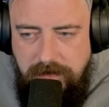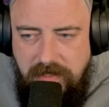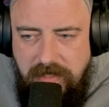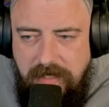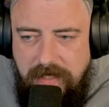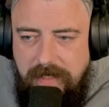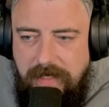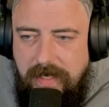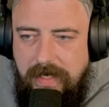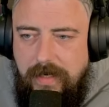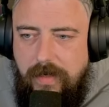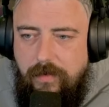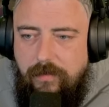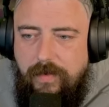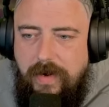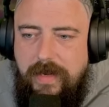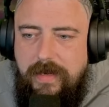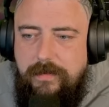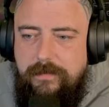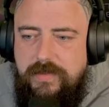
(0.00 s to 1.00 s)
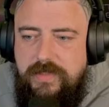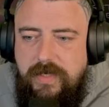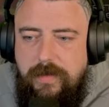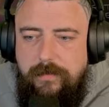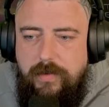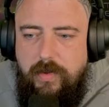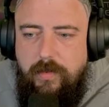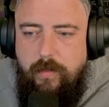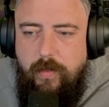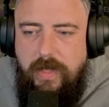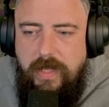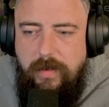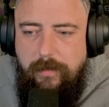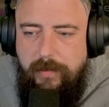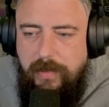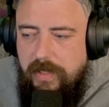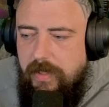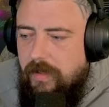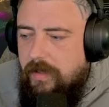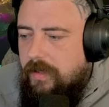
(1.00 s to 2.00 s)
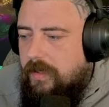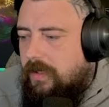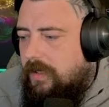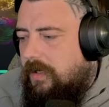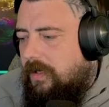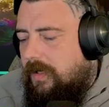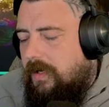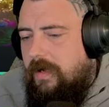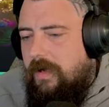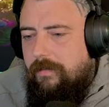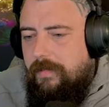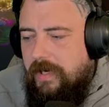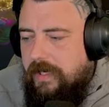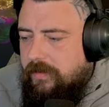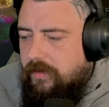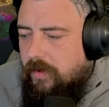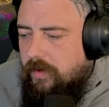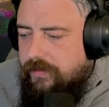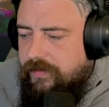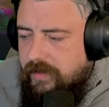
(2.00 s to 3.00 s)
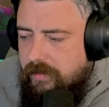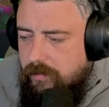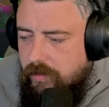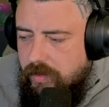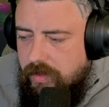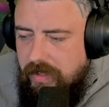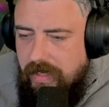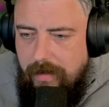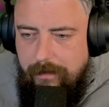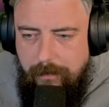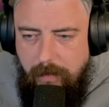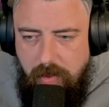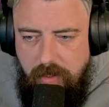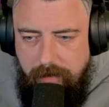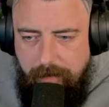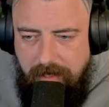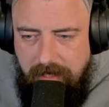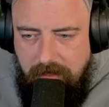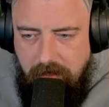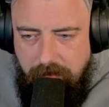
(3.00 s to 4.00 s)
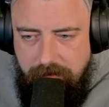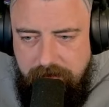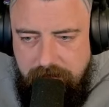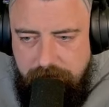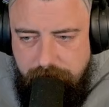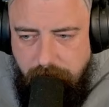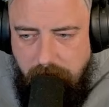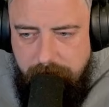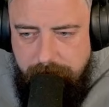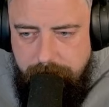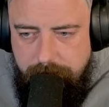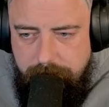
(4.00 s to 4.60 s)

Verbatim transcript: And then a random symbol will appear. But I don't think we're going to get money back on this one.